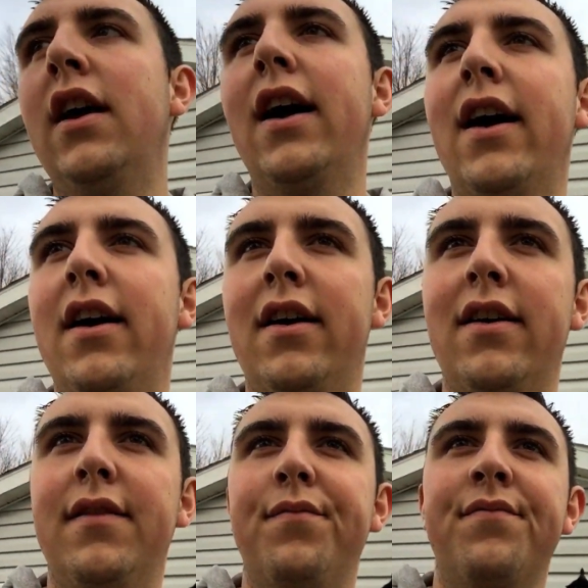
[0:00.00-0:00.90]

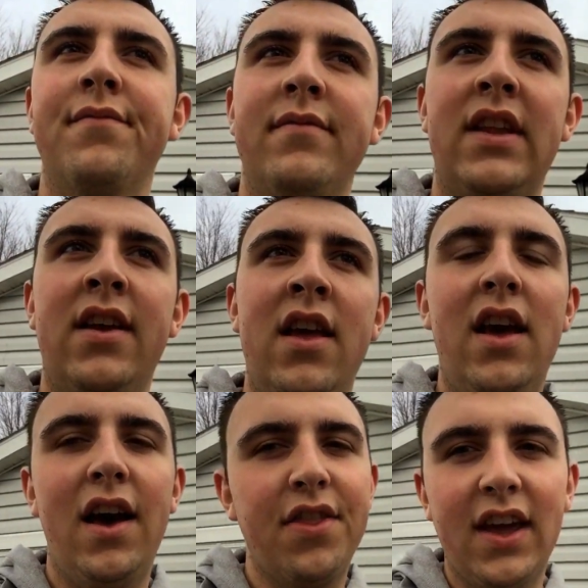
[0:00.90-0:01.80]
Um,
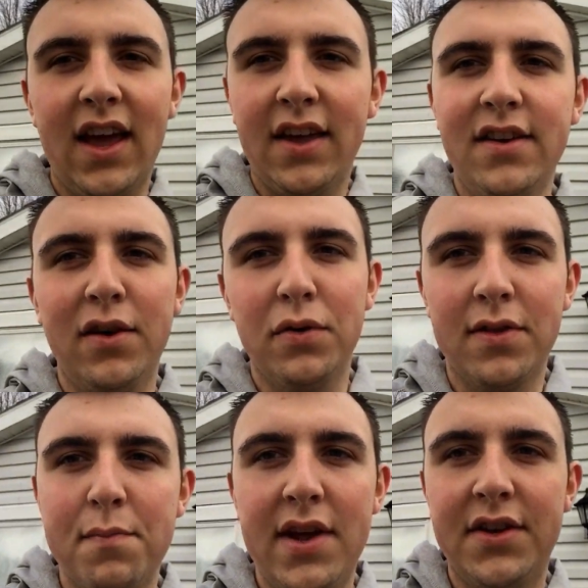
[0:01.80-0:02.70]
I think I could deal with
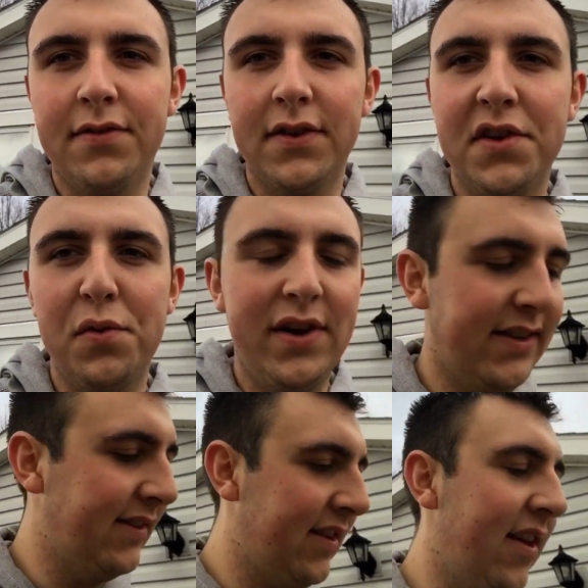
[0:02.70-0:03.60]
the beach for two
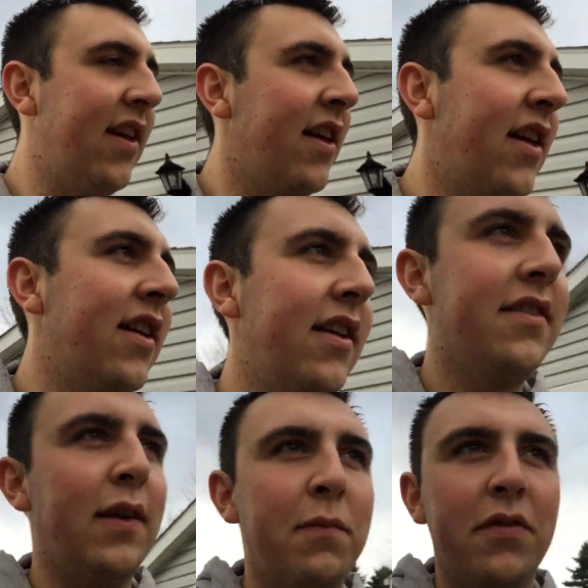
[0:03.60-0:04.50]
weeks.
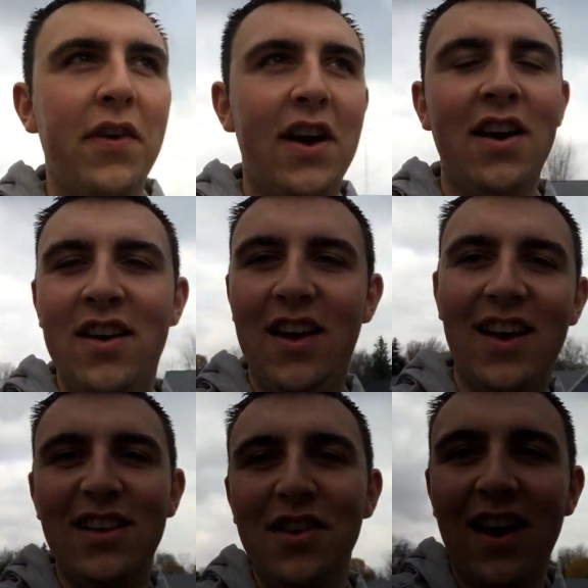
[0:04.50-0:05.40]
Seems fair. Uh,
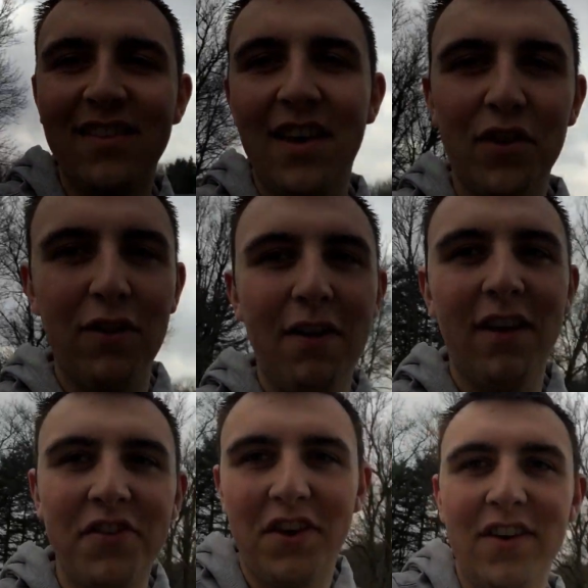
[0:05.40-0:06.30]
you guys have a great
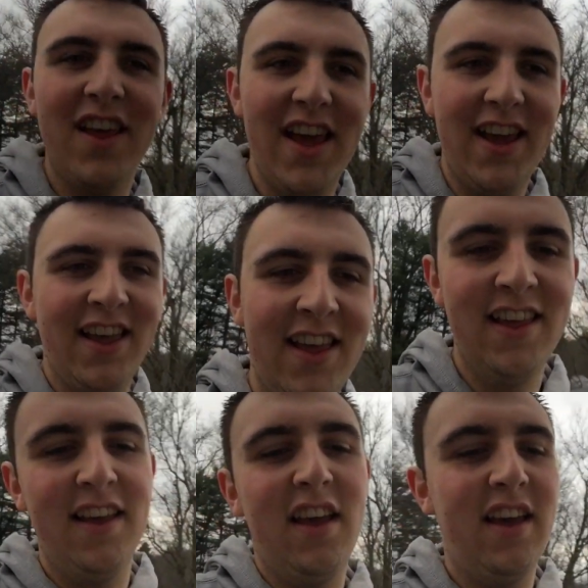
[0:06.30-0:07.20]
rest of your day.
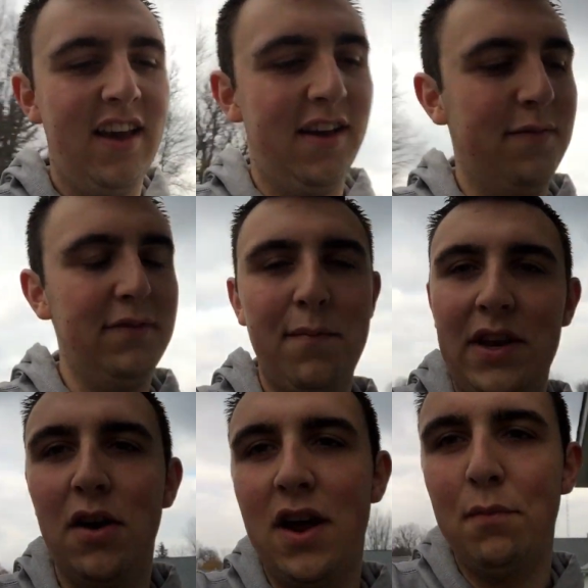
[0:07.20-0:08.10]
Um, let me
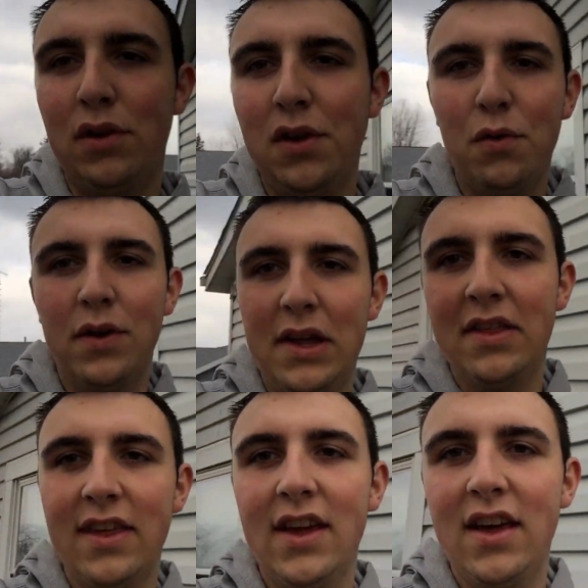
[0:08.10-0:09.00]
know down below what you
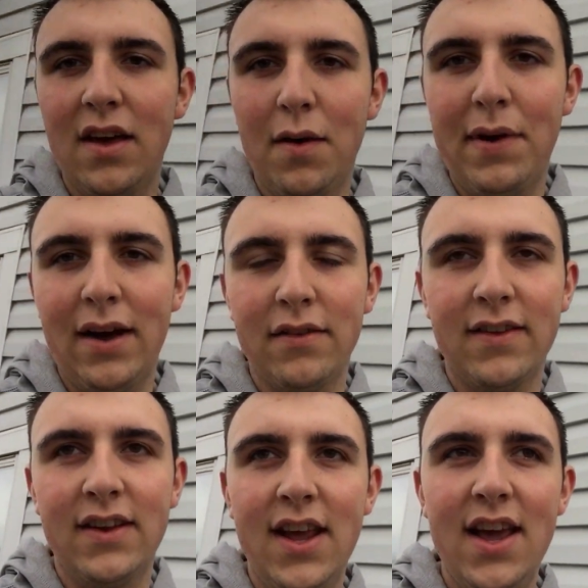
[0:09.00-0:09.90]
think about
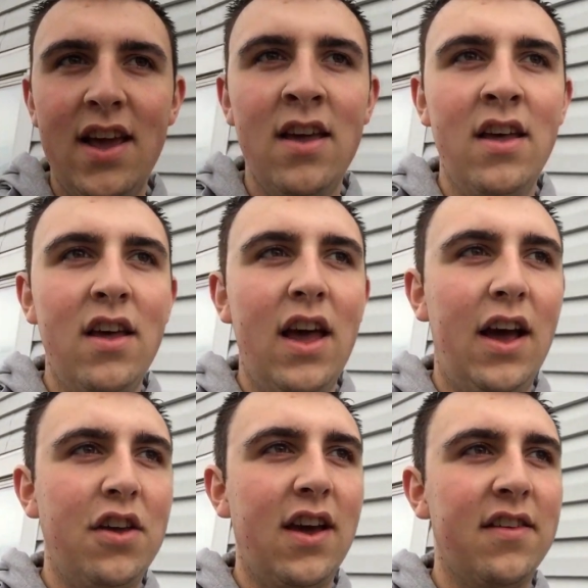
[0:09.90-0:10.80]
today, how
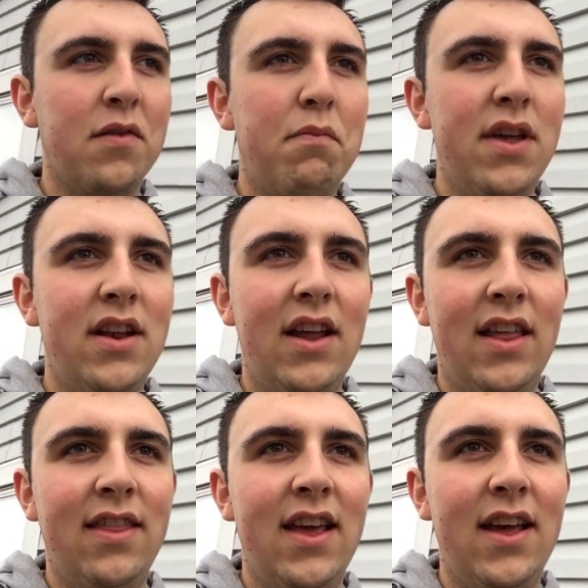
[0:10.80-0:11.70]
you guys have been,
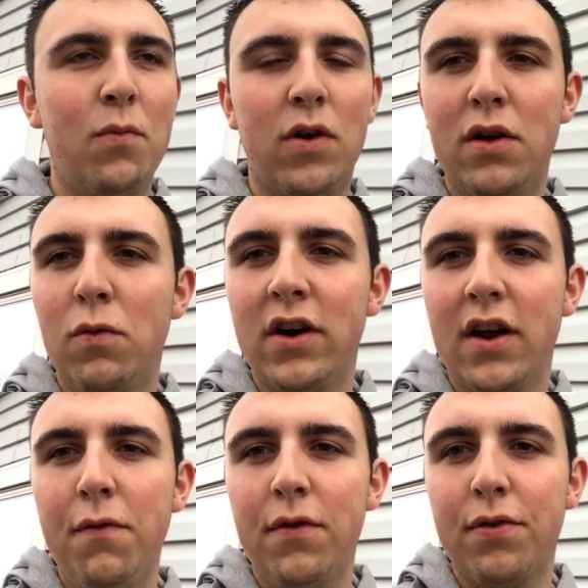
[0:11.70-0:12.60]
and then where you want to
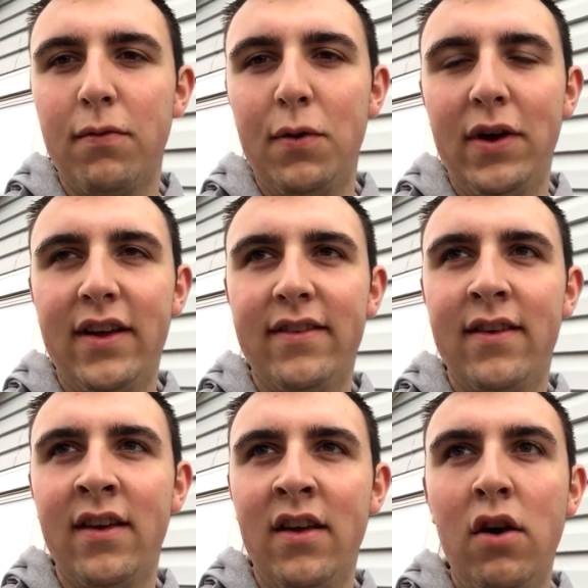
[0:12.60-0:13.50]
go for three weeks
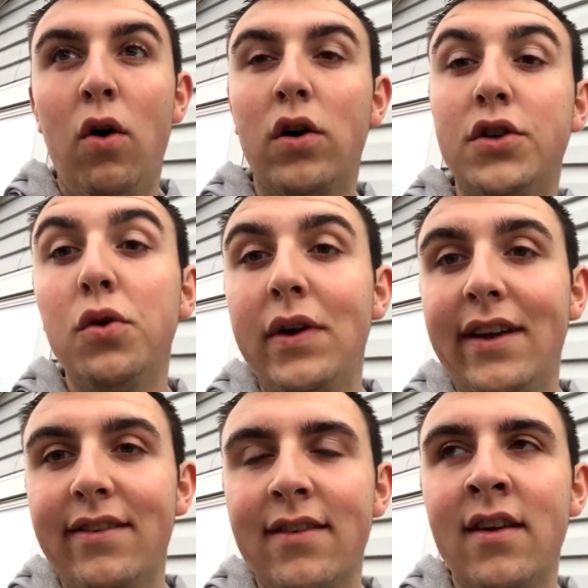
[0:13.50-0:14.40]
or two
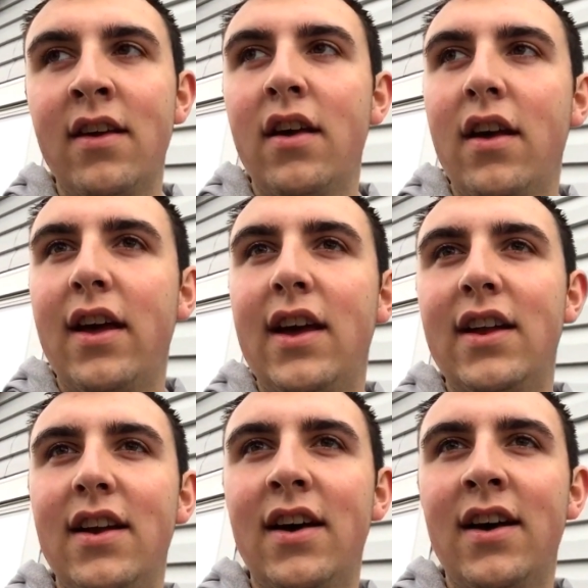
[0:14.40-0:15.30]
weeks
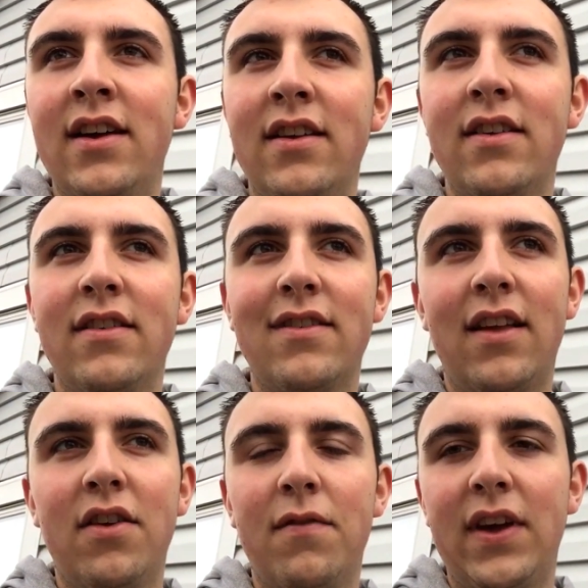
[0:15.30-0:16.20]
and uh, stay
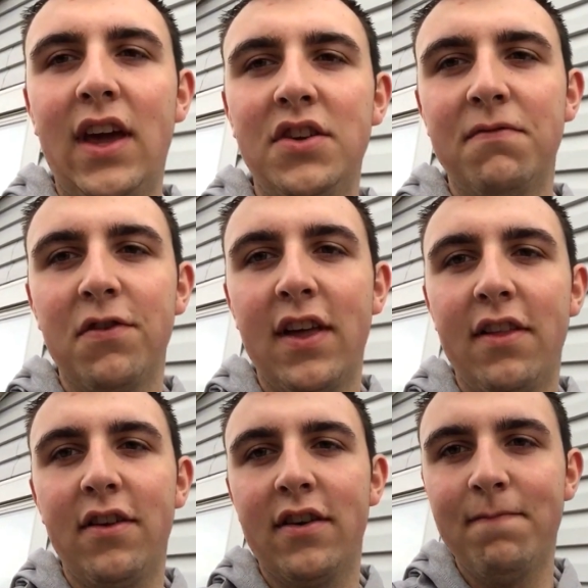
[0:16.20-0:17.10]
there on vacation for that
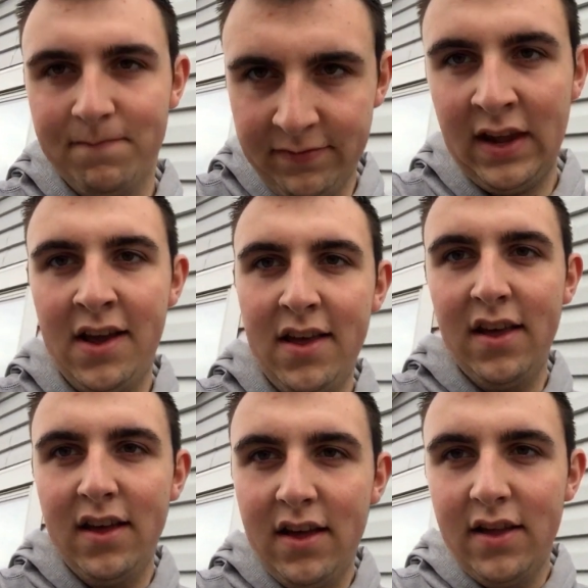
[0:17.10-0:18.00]
long.
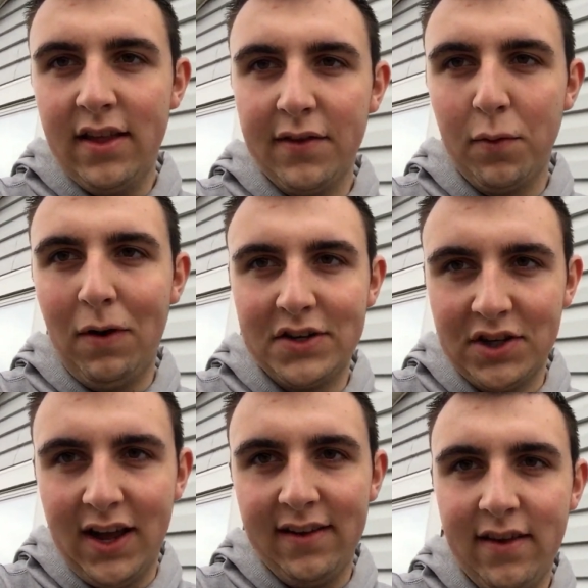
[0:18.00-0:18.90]
Thanks for watching,
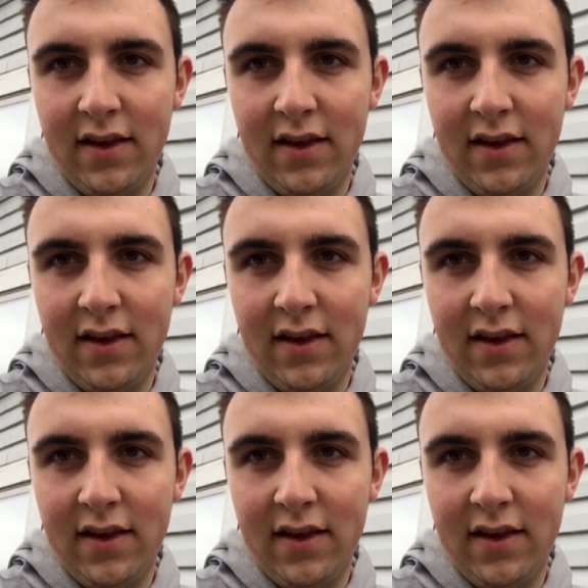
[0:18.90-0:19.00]
guys.